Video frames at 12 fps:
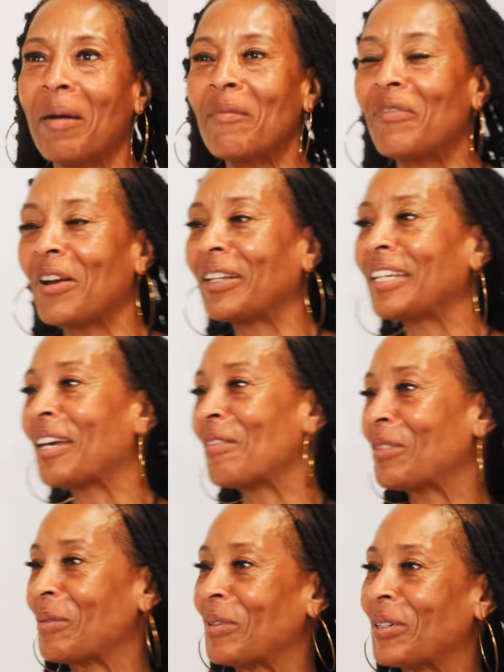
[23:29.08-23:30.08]
I'm fairly
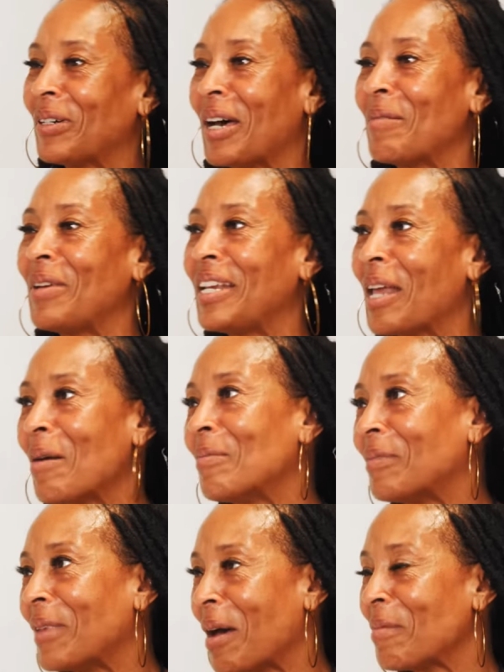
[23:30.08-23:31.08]
comfortable. Mm. I mean,
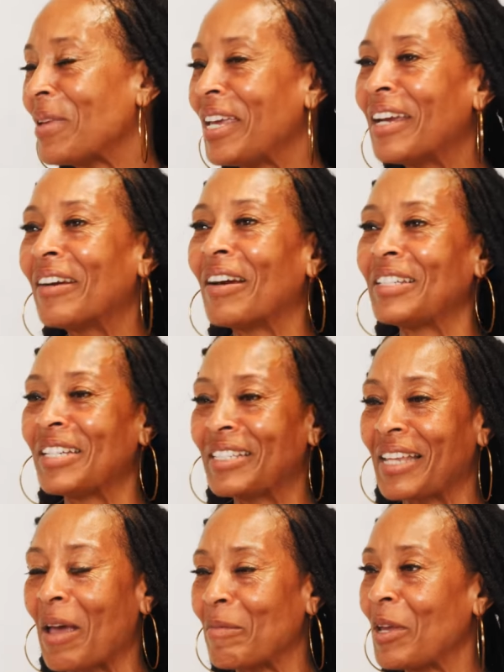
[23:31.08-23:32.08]
I'm here.
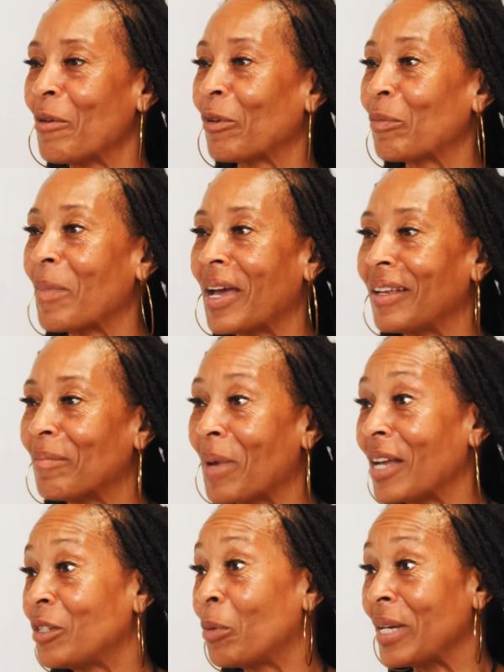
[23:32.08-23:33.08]
I'm here with
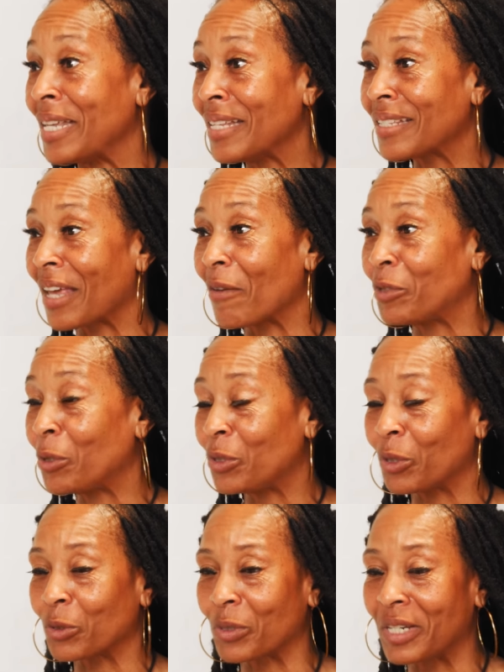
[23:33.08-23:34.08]
my twins. I have two
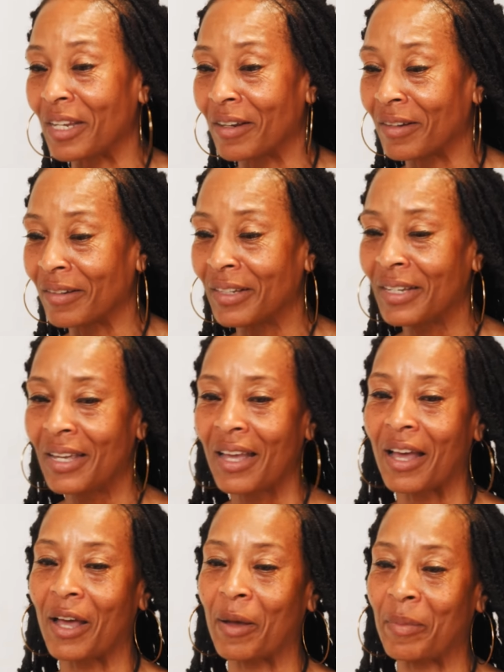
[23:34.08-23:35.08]
children here.
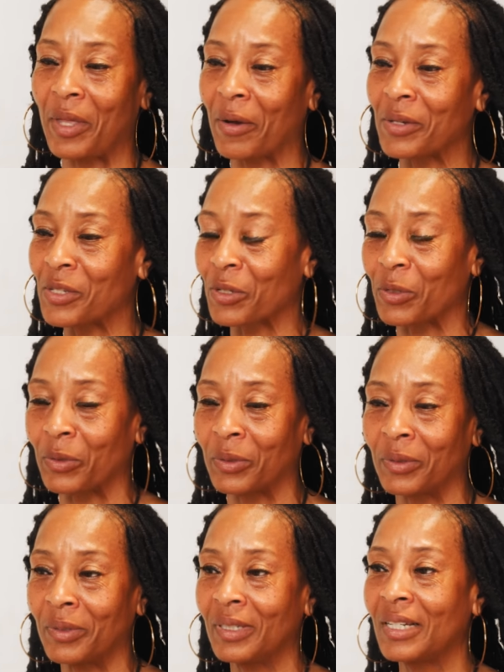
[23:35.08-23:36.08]
Mm-hmm. They're in
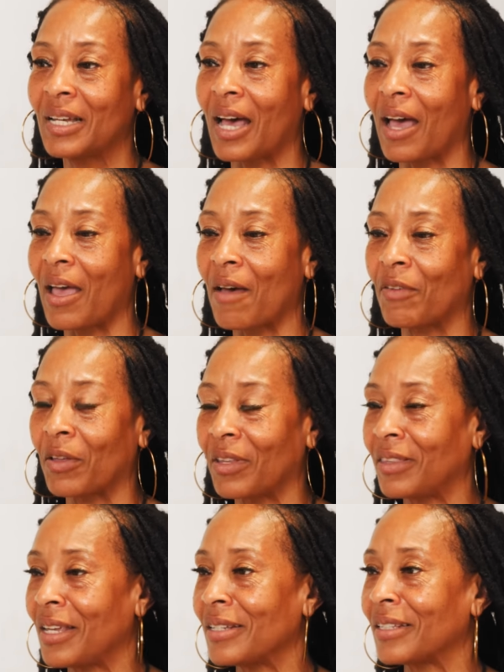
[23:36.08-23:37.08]
school. I have all
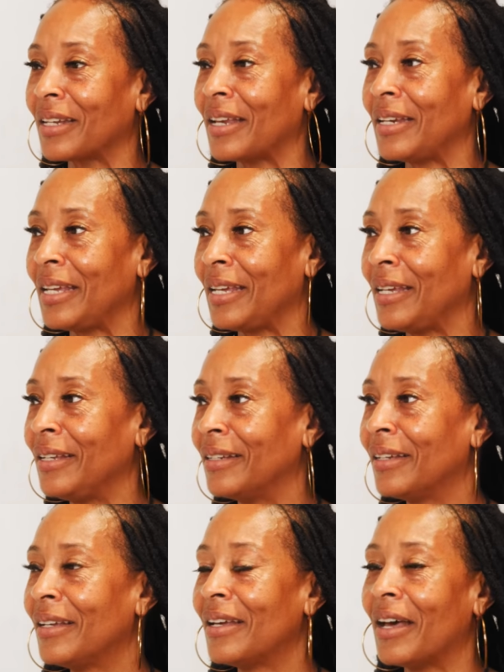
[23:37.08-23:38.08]
the things that I need.
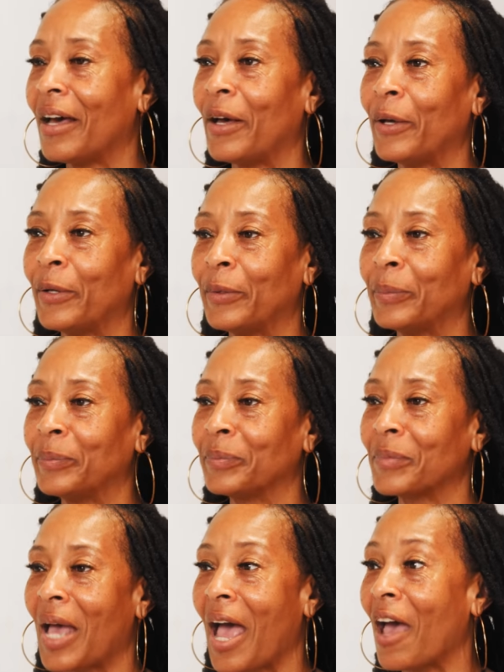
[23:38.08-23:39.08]
Mm-hmm.
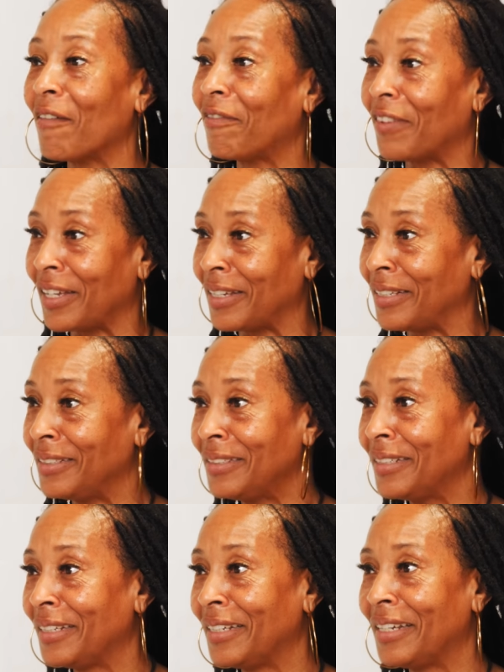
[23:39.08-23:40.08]
I have fun.
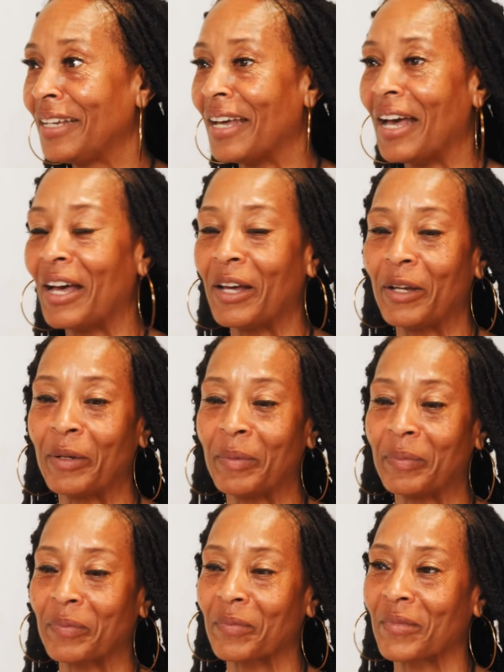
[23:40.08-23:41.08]

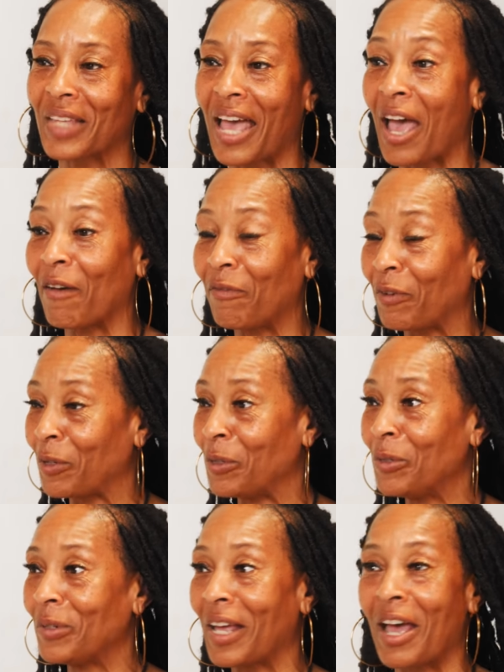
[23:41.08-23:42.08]
I have
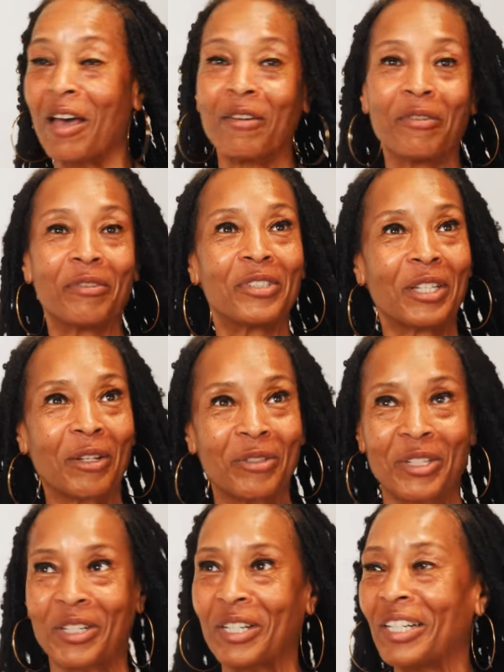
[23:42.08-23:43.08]
food. I have
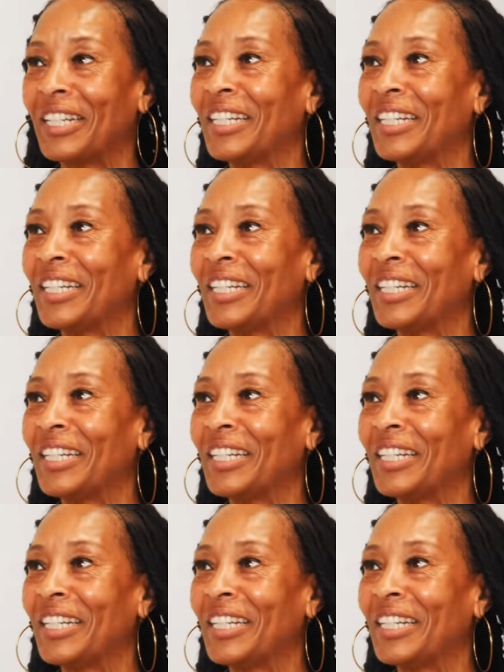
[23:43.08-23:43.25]
shelter.